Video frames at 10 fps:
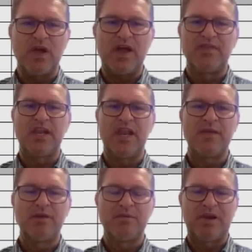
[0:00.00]
and the
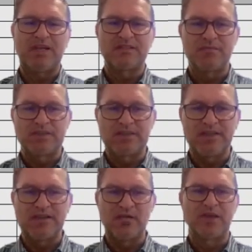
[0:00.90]
labor plus the
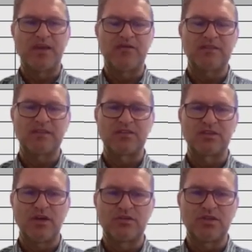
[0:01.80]
material will give us a
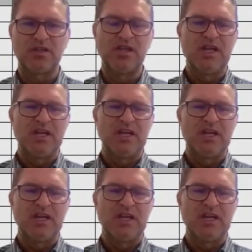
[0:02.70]
total.